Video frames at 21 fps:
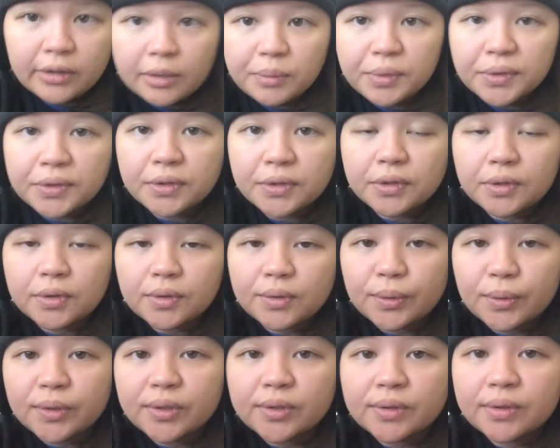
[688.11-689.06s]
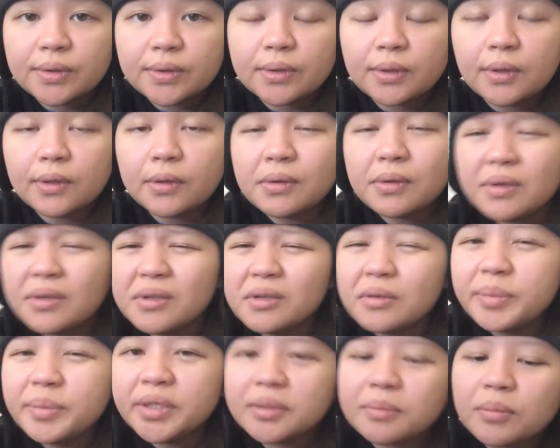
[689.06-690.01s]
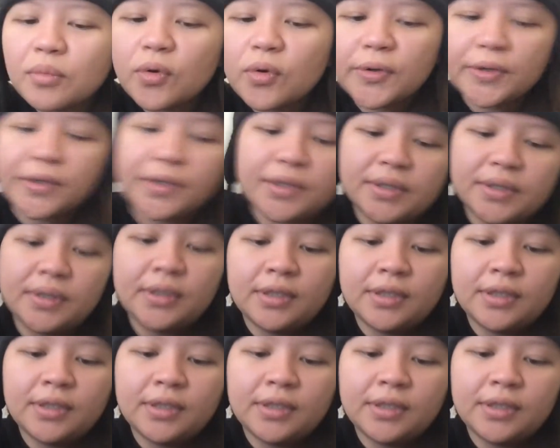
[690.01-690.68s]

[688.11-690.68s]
able to use a little bit more,